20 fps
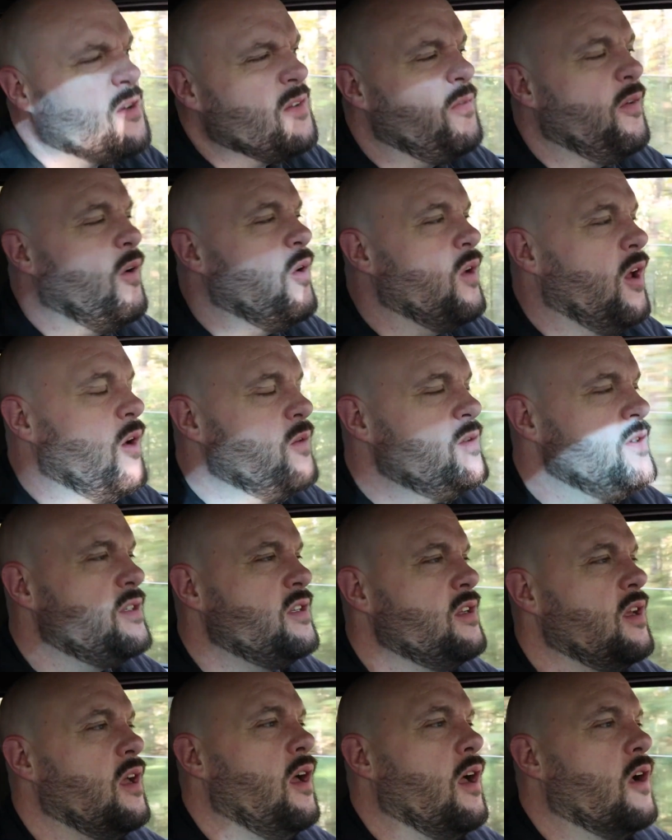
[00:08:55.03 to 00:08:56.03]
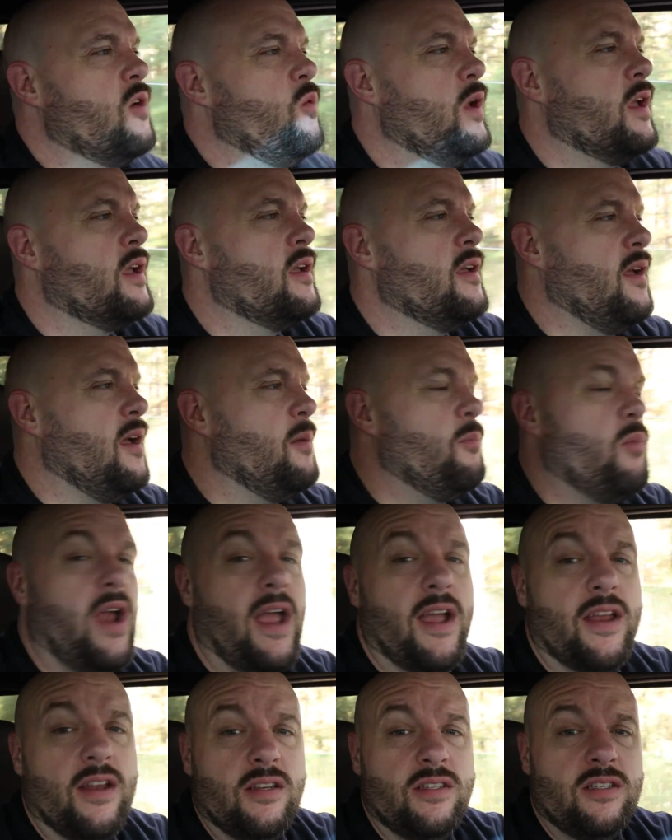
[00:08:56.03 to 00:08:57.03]
a photo, just a quick
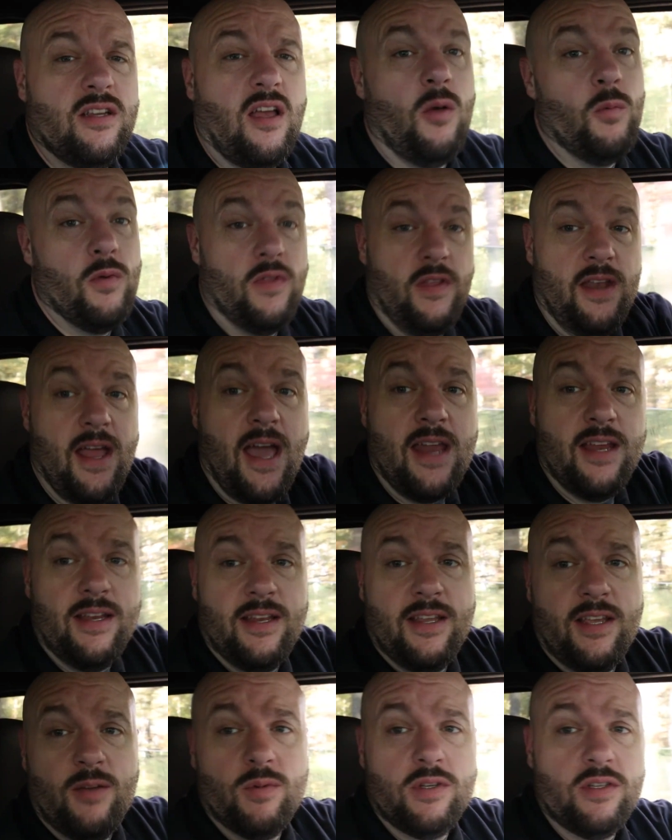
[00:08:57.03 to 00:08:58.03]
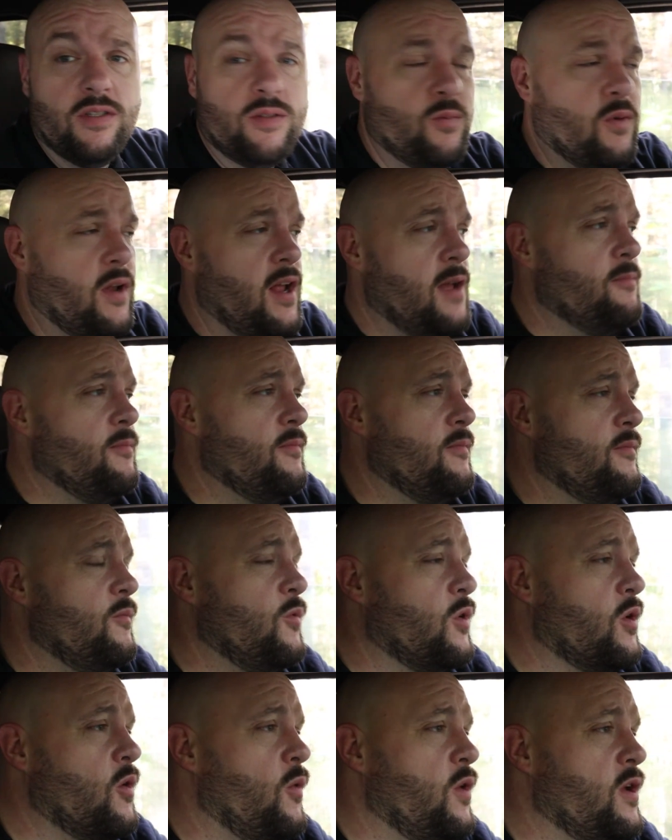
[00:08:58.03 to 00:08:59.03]
bracketed shot with the 90D, which is what I'm
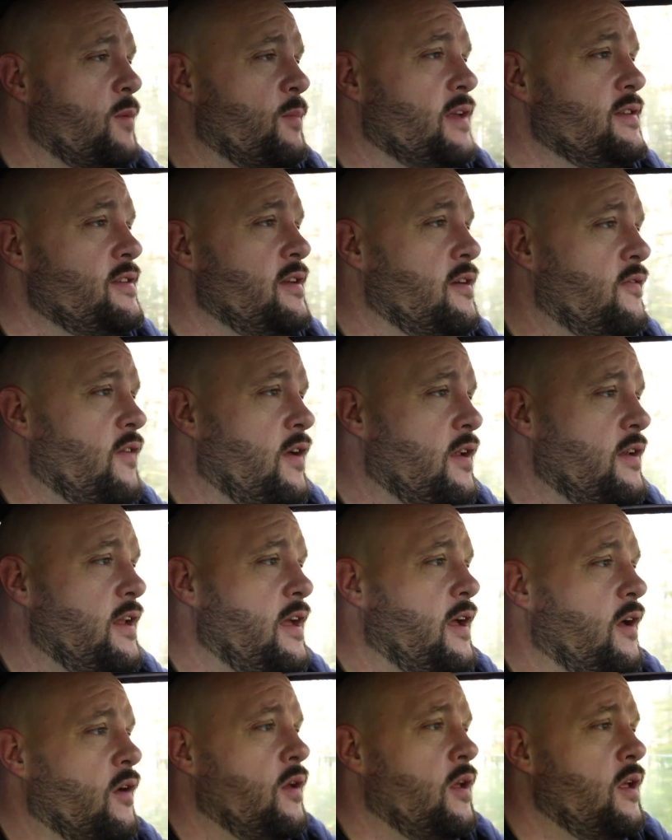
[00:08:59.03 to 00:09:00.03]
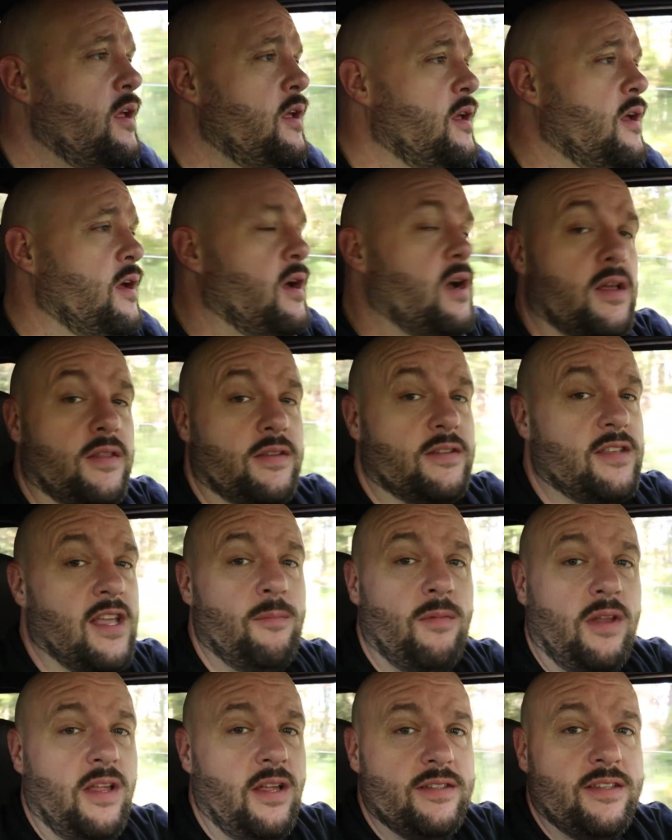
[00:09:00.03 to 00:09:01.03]
recording myself on now. The
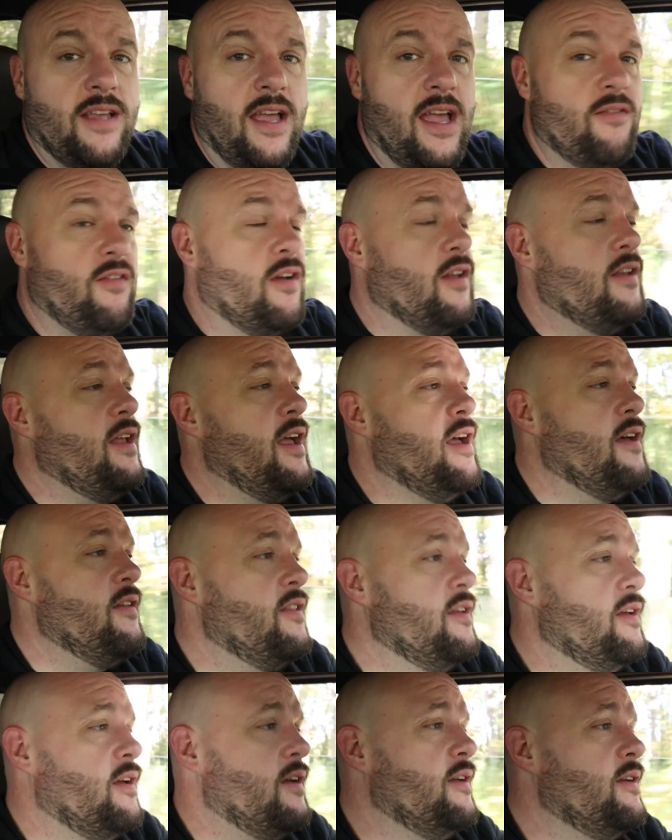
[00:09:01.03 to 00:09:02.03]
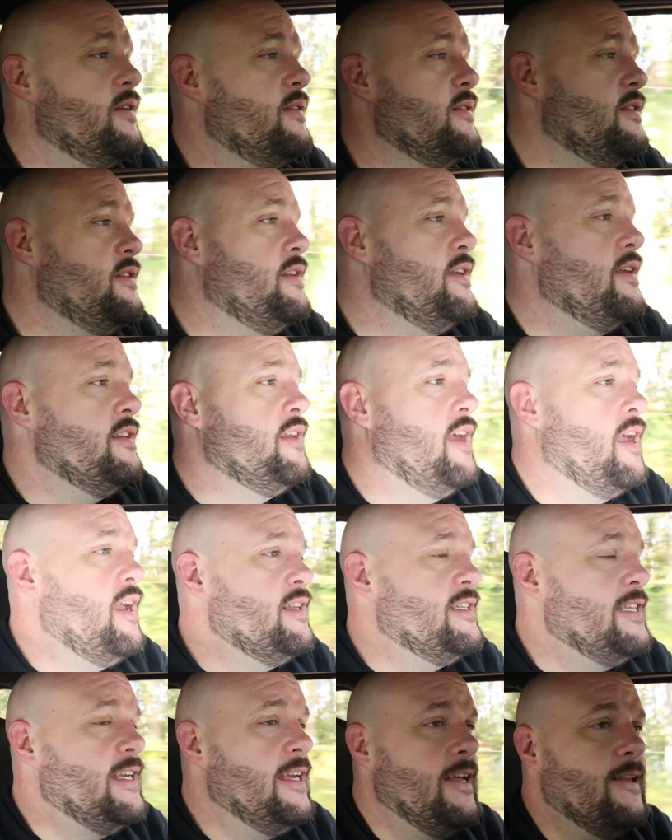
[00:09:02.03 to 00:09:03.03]
same lens I have on now, the 10 to
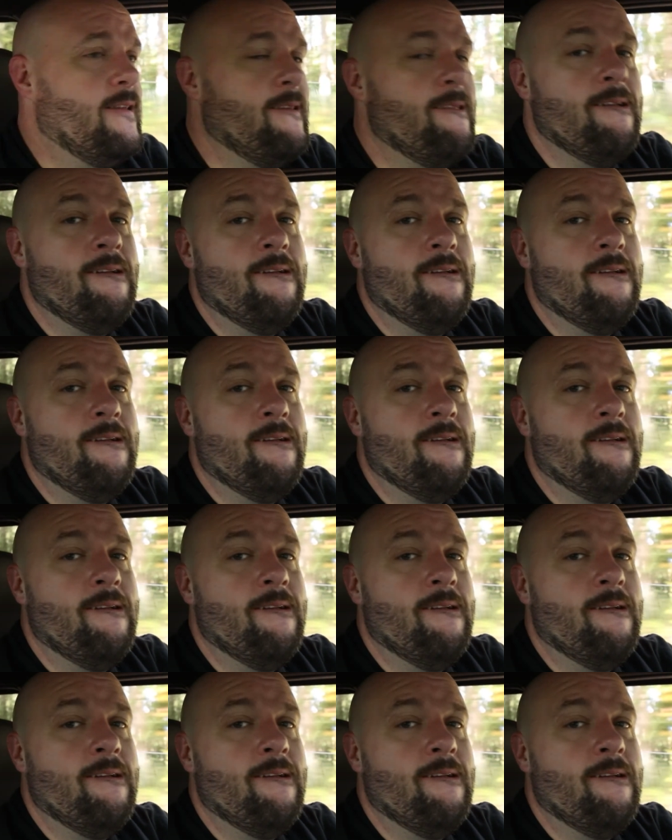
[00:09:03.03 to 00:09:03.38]
18.